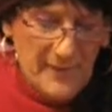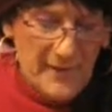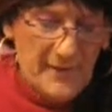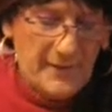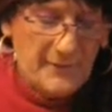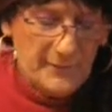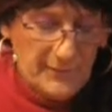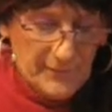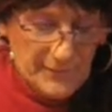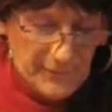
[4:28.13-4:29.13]
and
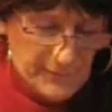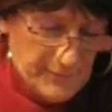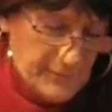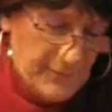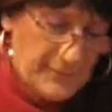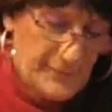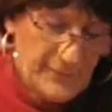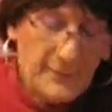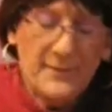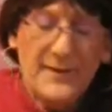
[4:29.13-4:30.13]
it's
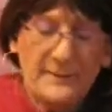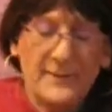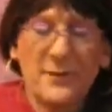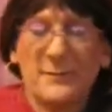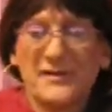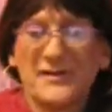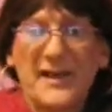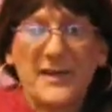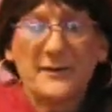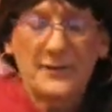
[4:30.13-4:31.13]
something I'm very much
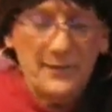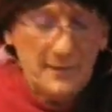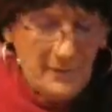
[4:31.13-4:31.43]
against.